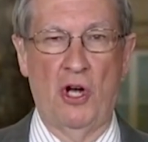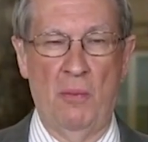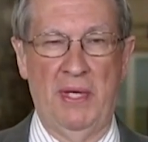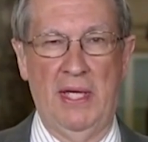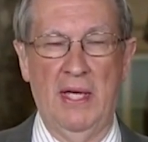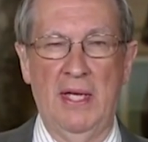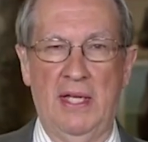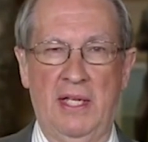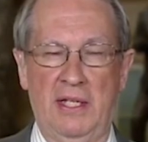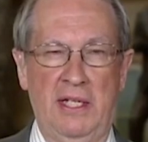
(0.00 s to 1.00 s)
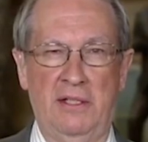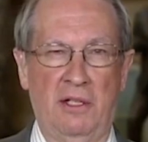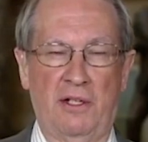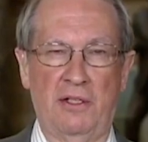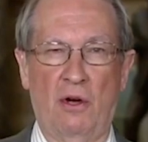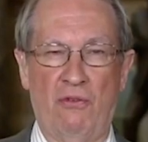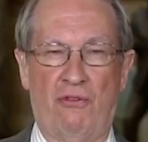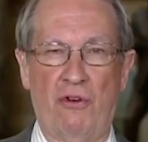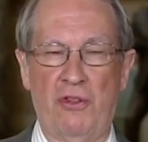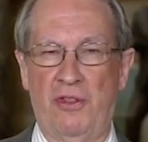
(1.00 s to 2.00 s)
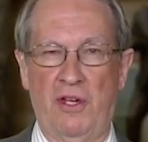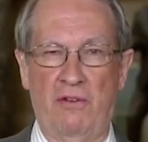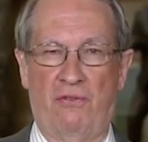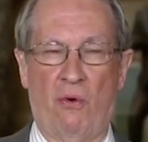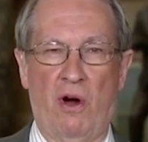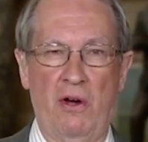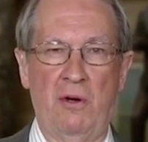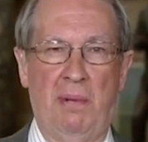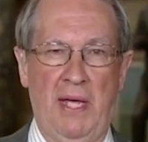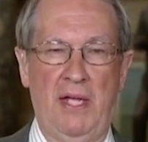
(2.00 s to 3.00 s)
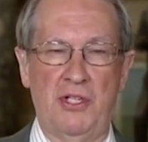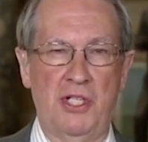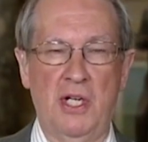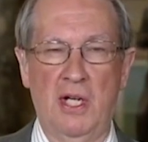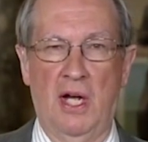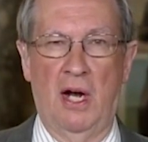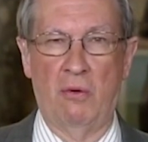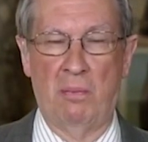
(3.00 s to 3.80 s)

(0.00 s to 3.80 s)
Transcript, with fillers: Comey, you need look no further than a 400 page uh,